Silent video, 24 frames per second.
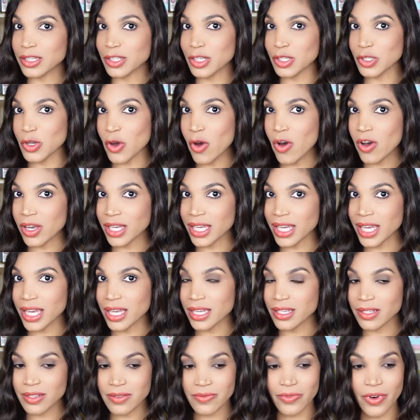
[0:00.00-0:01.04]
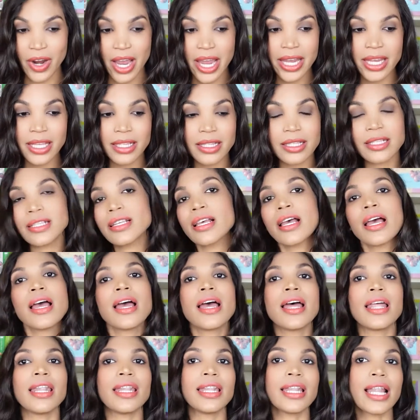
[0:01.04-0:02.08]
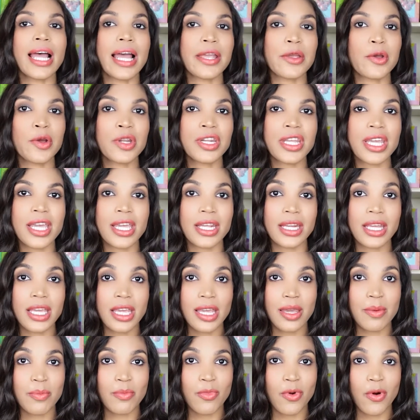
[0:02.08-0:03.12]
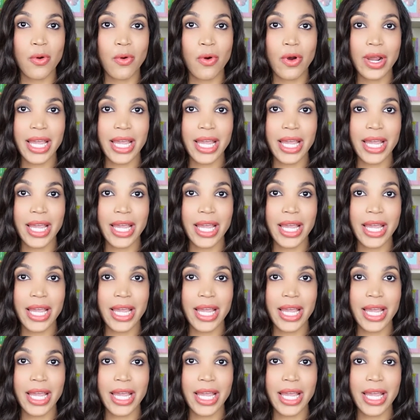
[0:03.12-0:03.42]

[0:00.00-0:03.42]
the dog is, right? Lion in Igbo